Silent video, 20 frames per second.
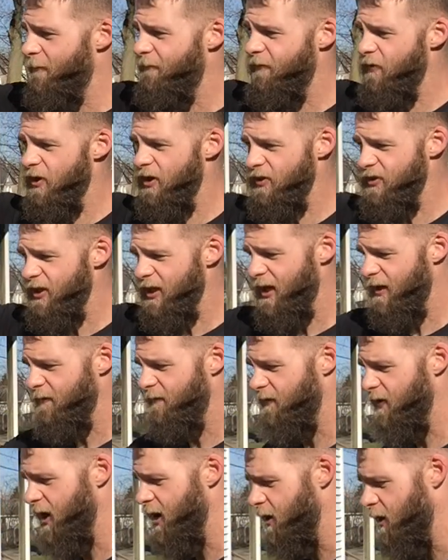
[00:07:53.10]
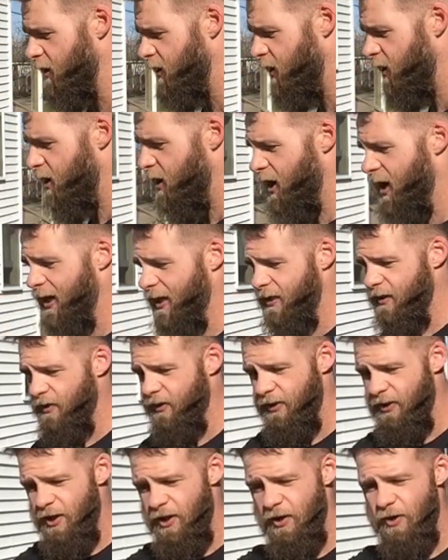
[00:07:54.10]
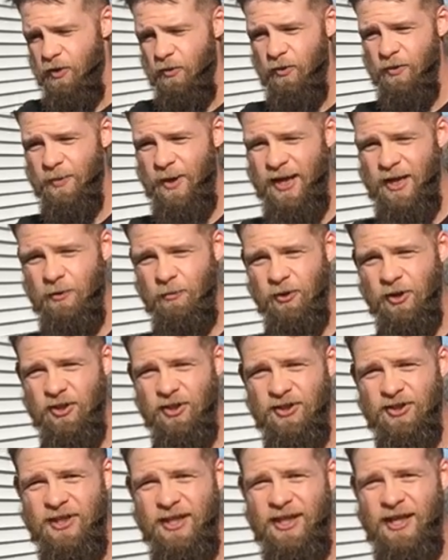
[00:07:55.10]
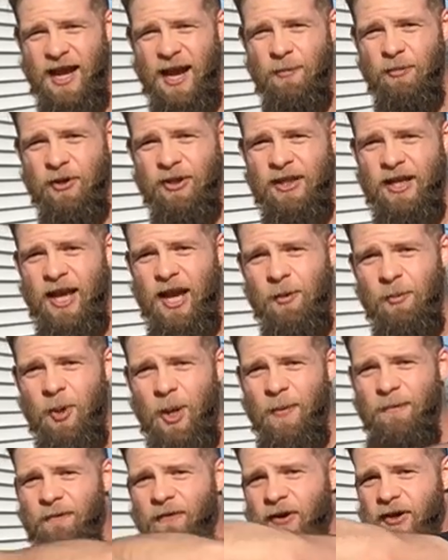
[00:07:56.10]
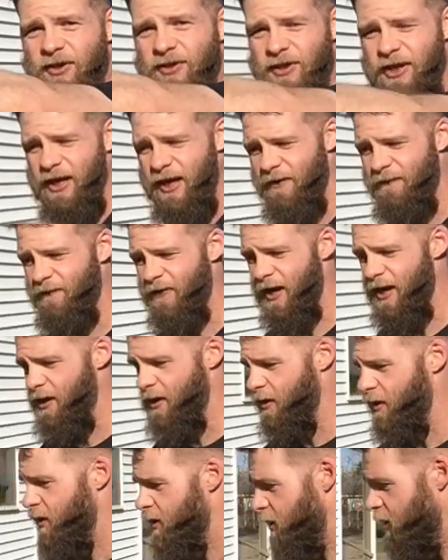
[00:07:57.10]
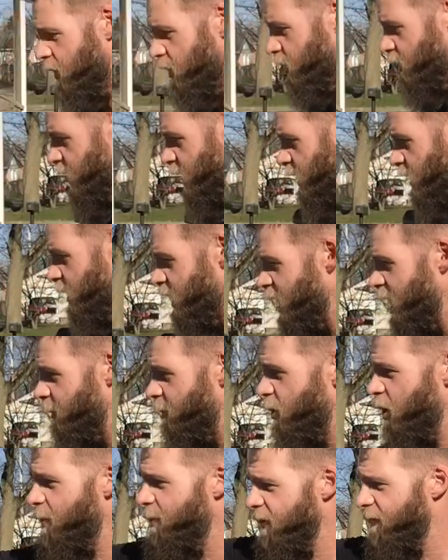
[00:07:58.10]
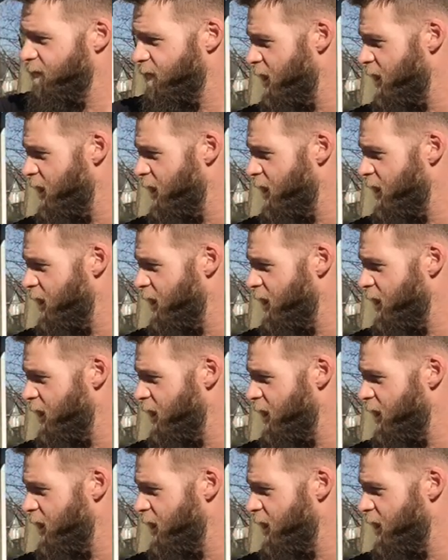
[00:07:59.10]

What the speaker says: up first, and I fire. I clear with my inward gunting, I bring the elbow up first, and I fire. Clear, elbow up and